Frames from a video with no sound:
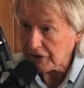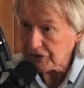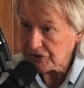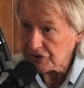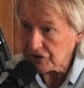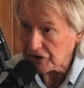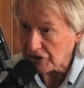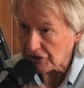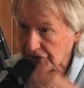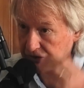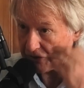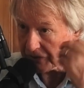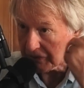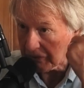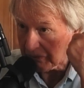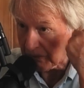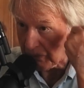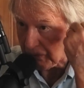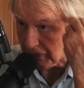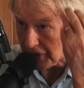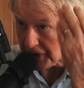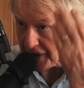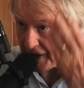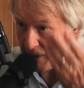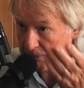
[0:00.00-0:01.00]
It's just
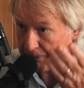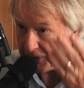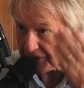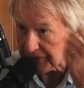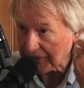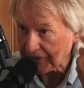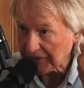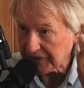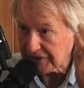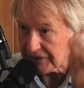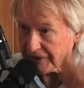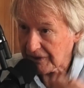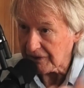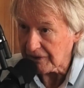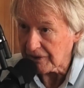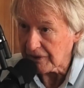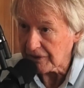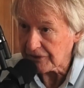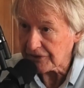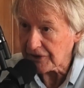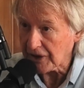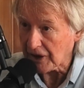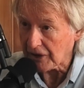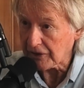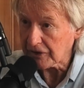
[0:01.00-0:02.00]
what happens. Mm.
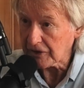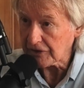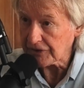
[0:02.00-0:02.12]
It's how you